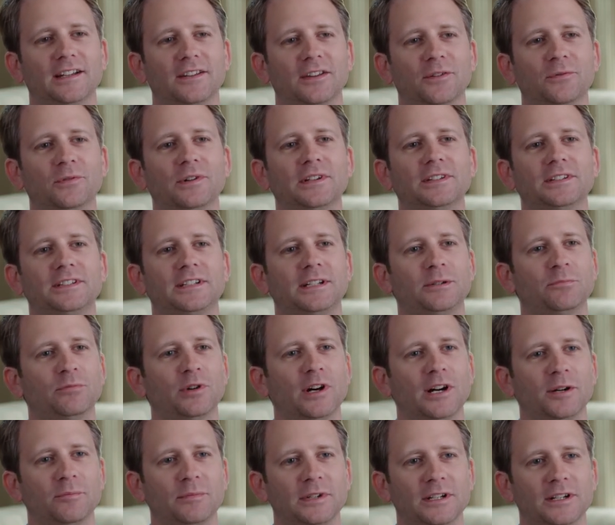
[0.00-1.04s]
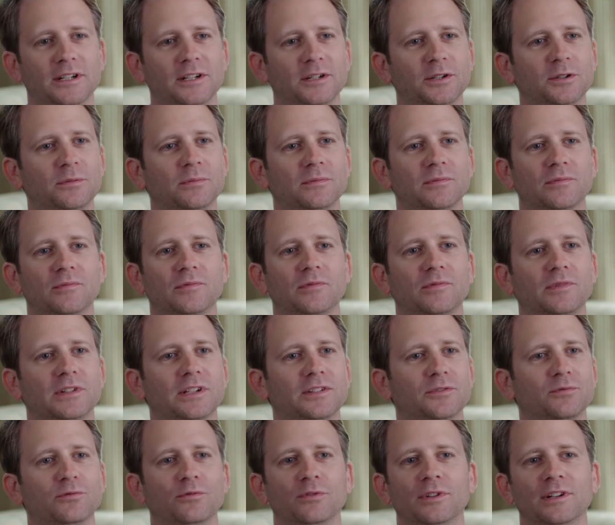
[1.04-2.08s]
the ones she brought me home
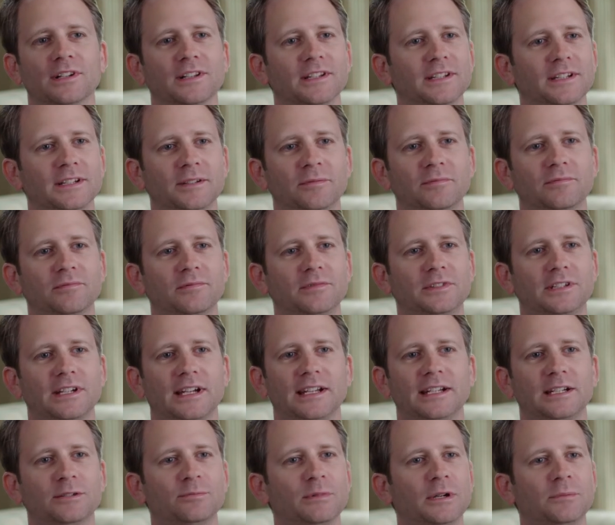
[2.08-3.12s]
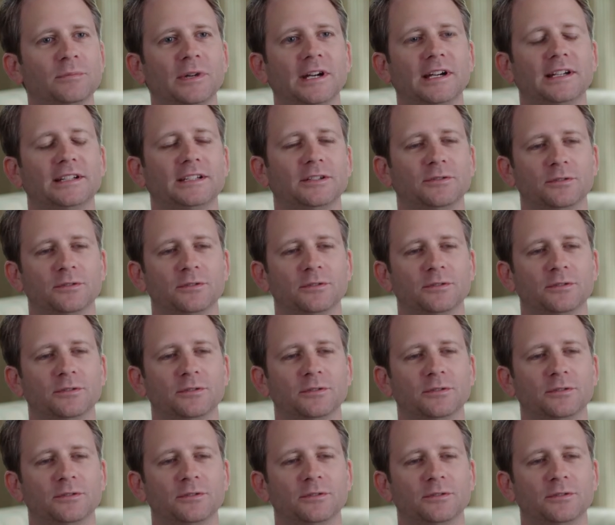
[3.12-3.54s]
just really changed my mind.